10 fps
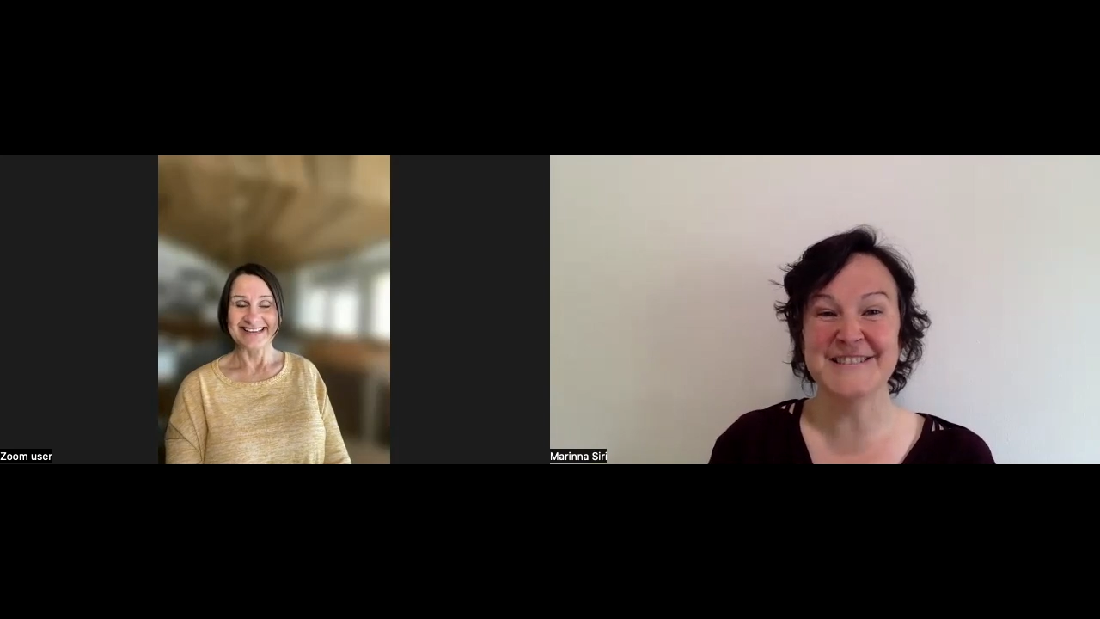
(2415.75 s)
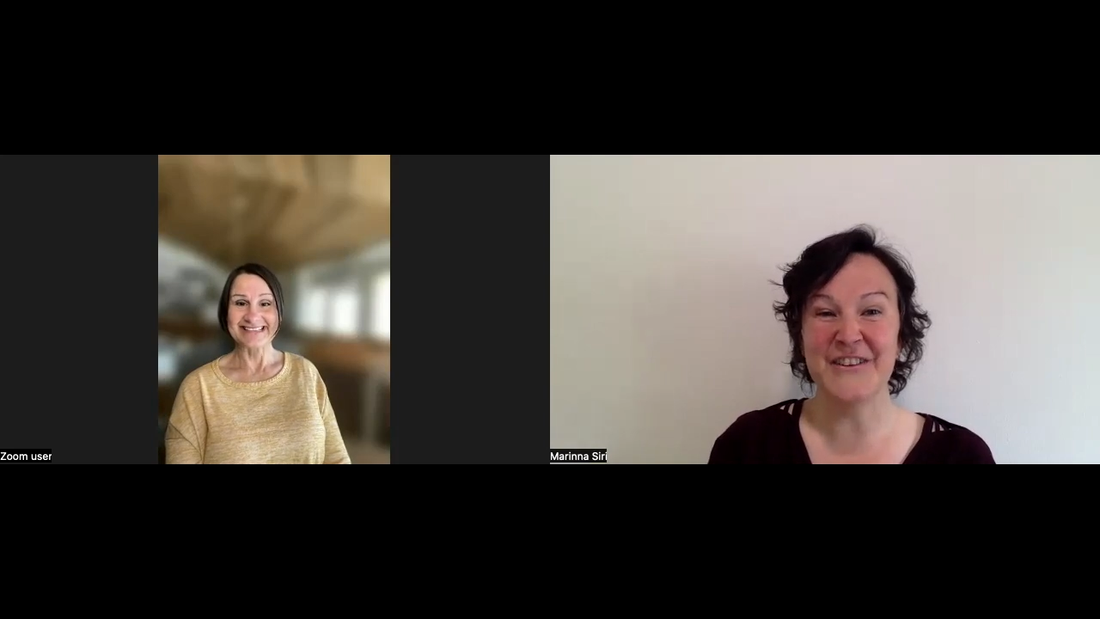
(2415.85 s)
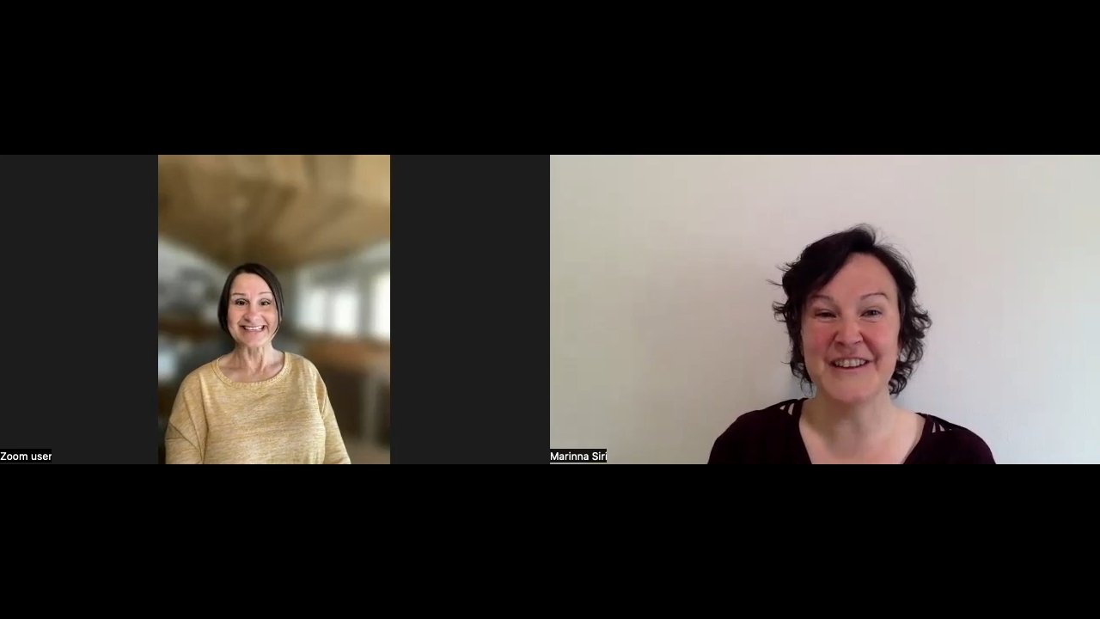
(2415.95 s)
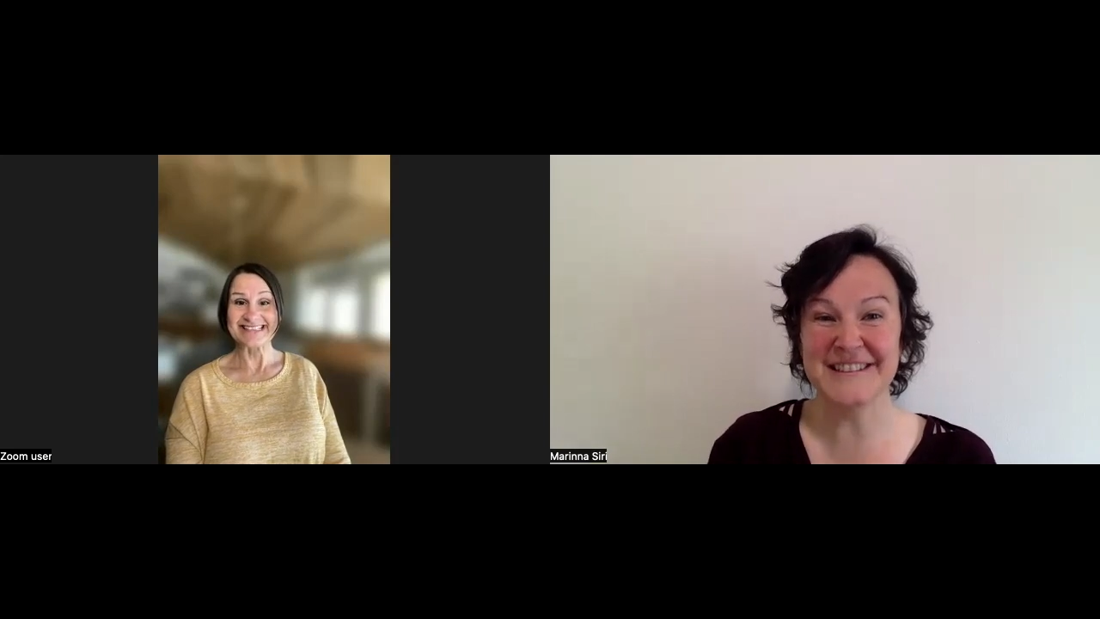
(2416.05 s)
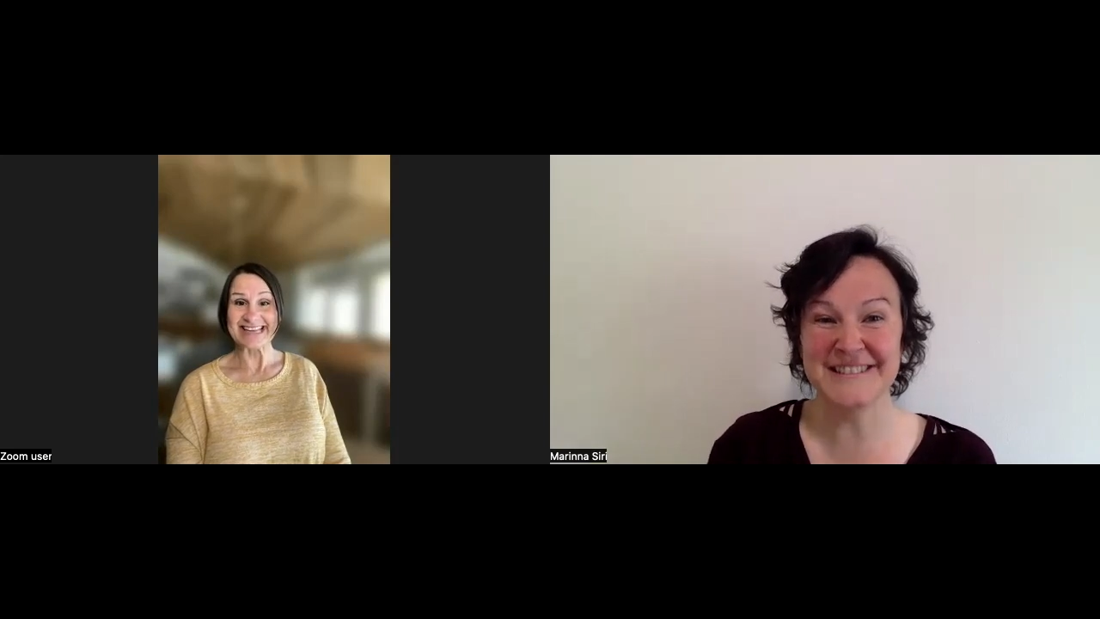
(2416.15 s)

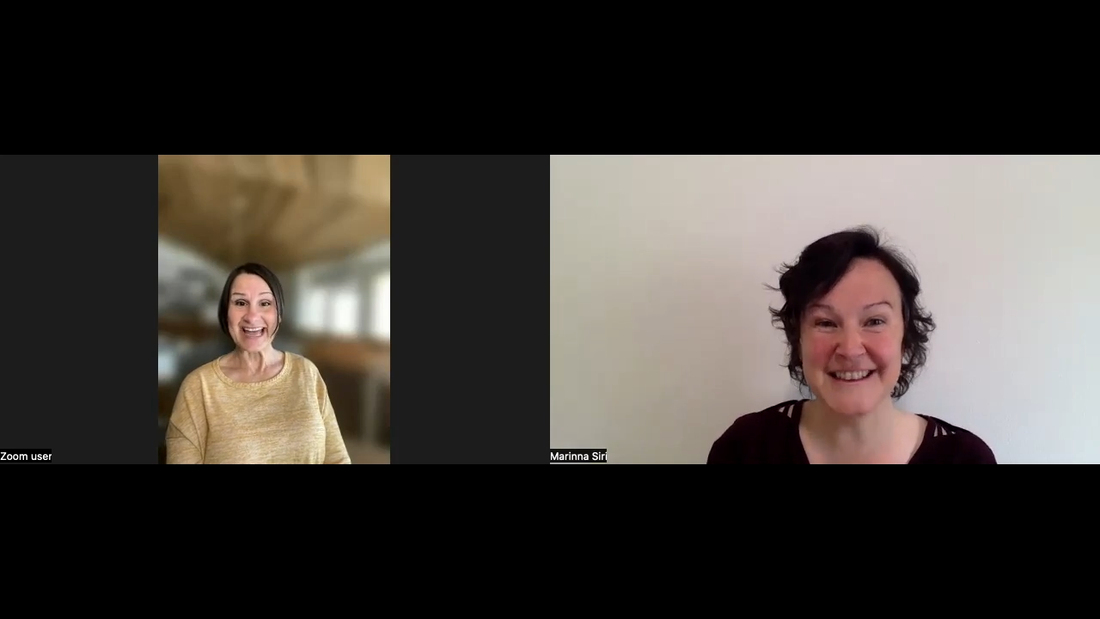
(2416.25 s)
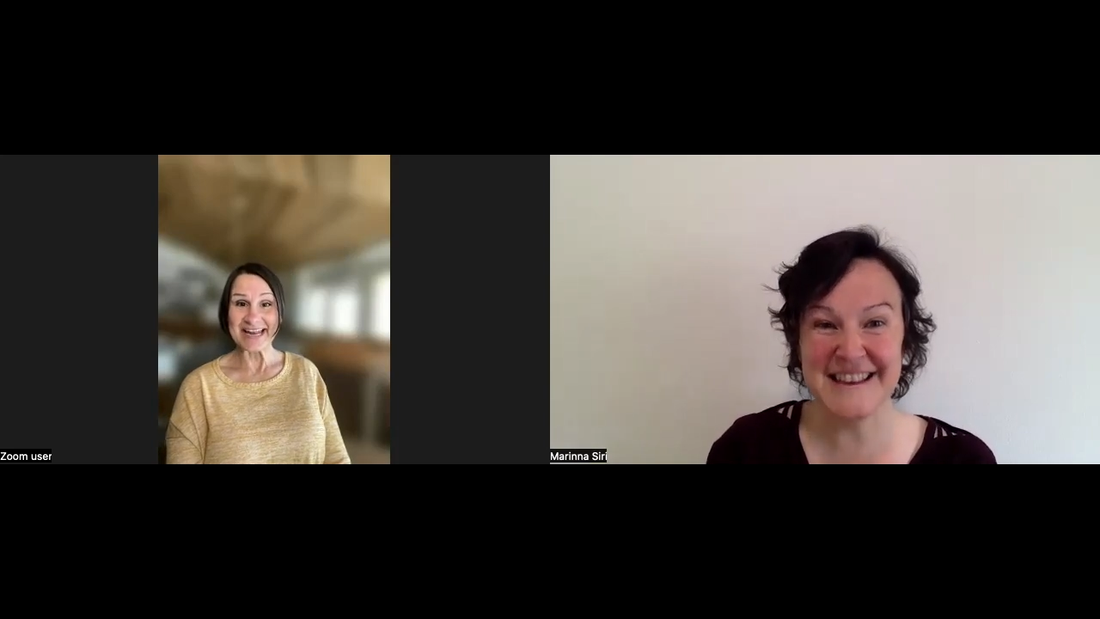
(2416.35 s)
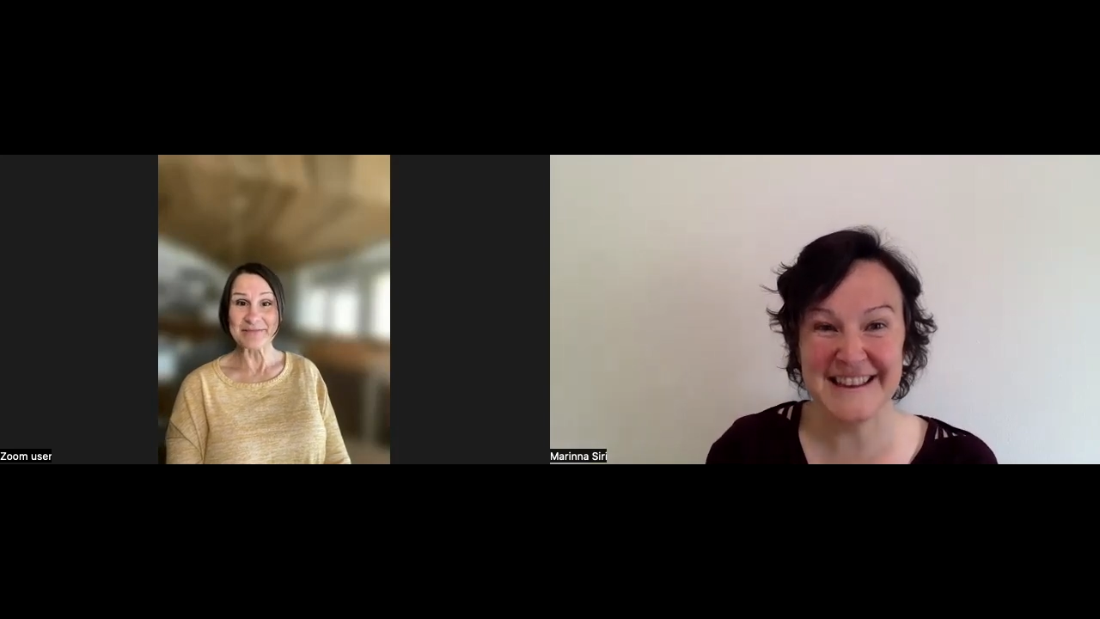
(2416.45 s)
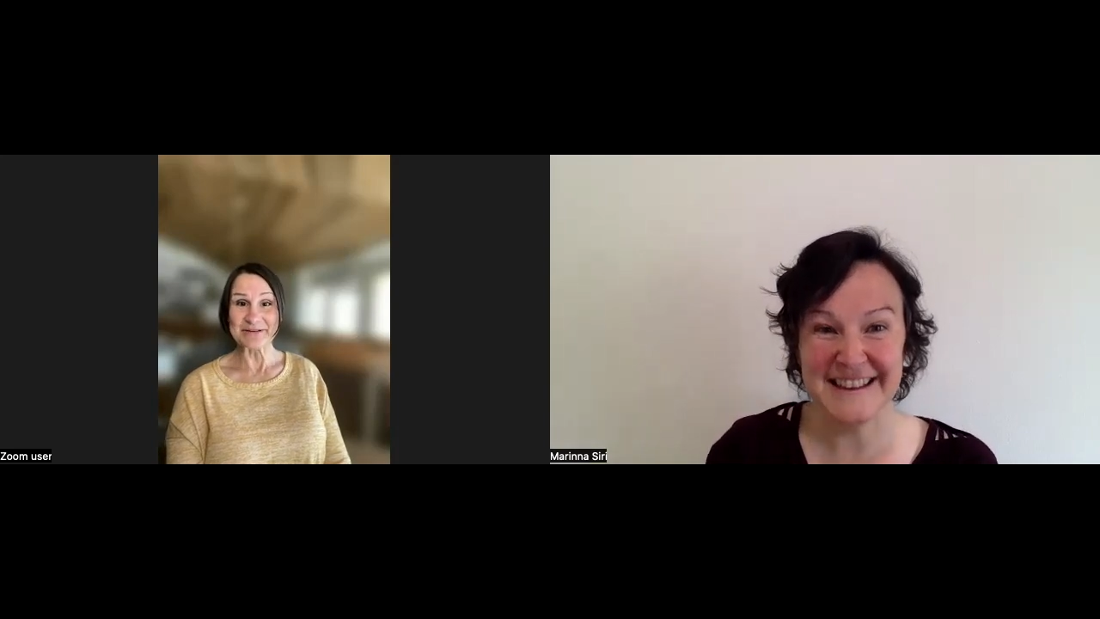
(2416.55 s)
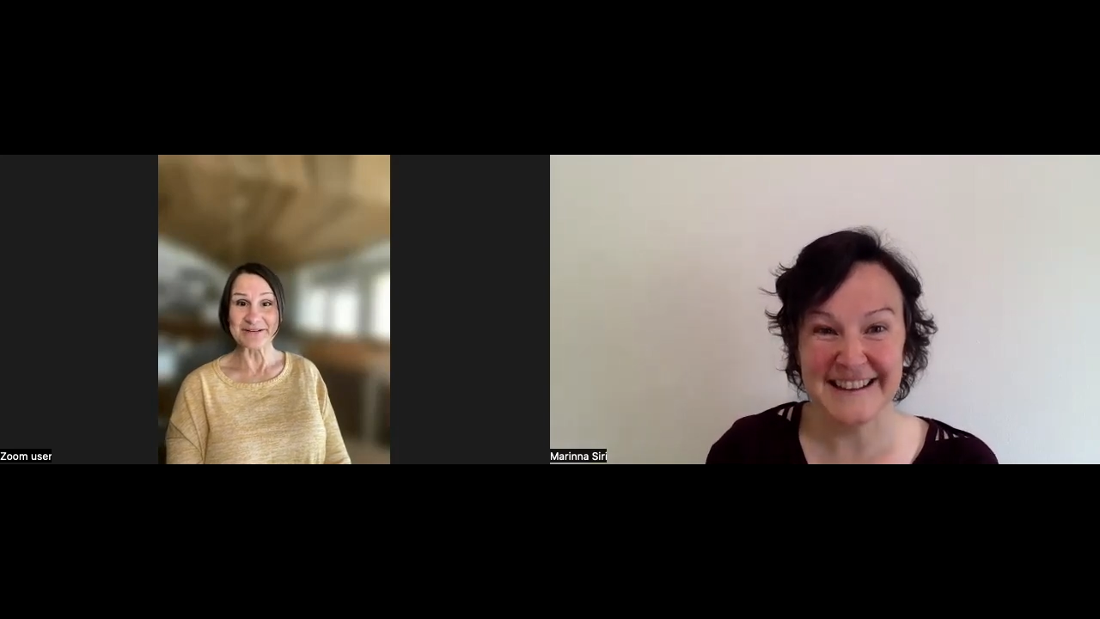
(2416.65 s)
so
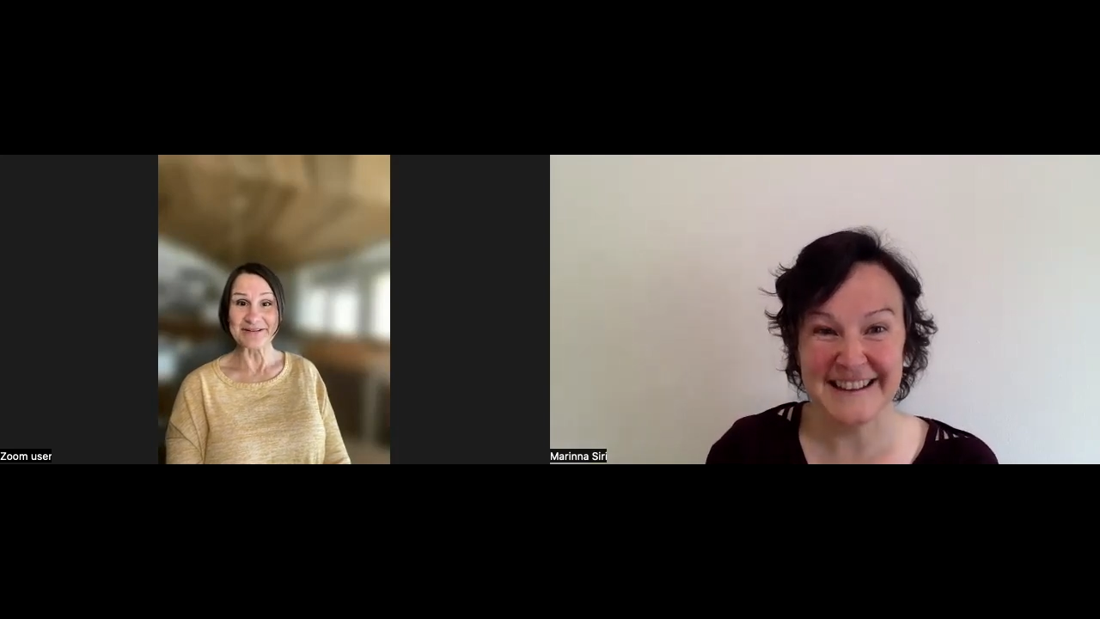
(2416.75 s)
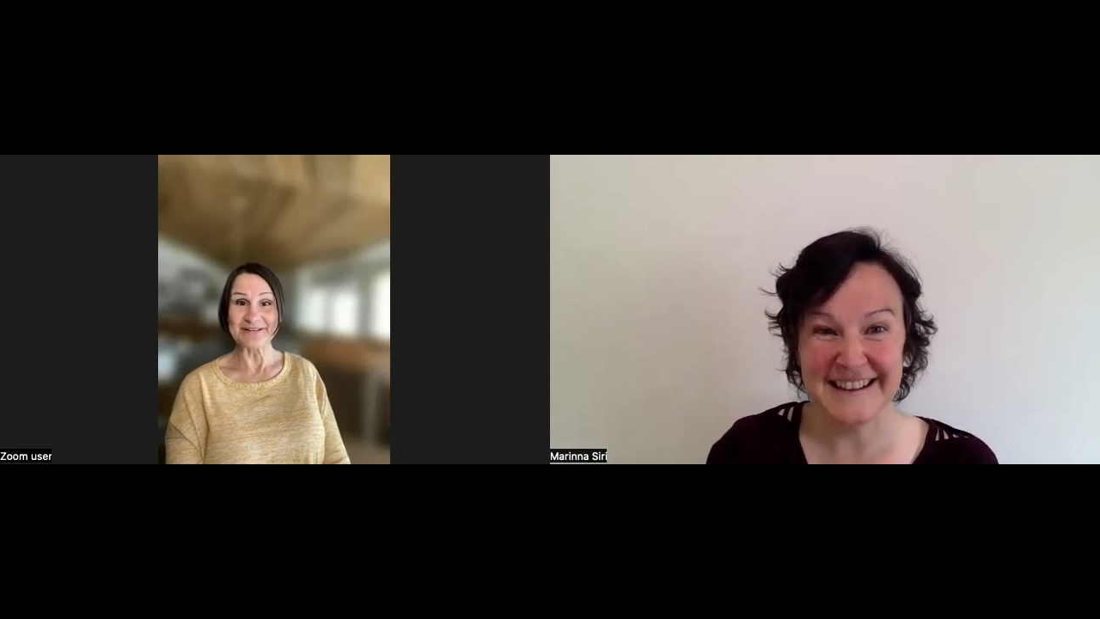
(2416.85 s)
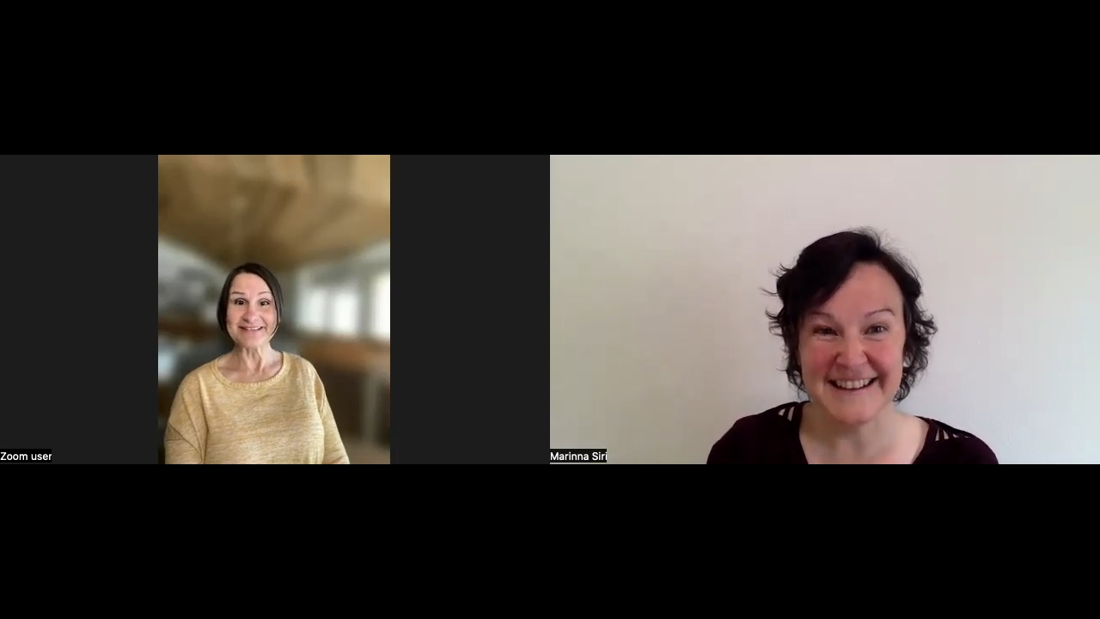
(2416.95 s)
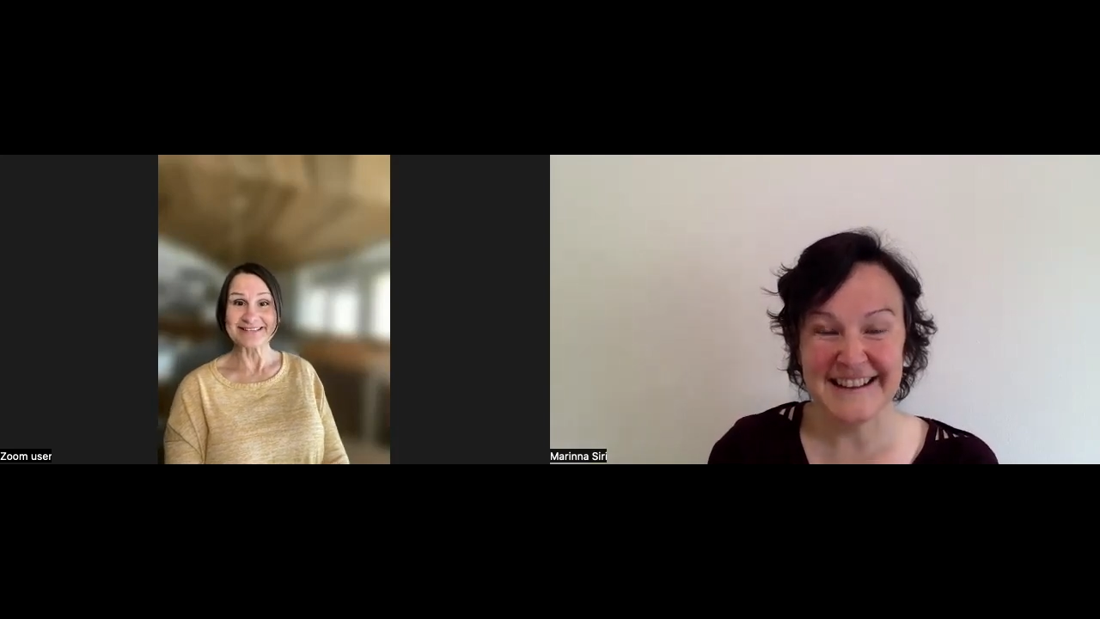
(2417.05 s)
easy.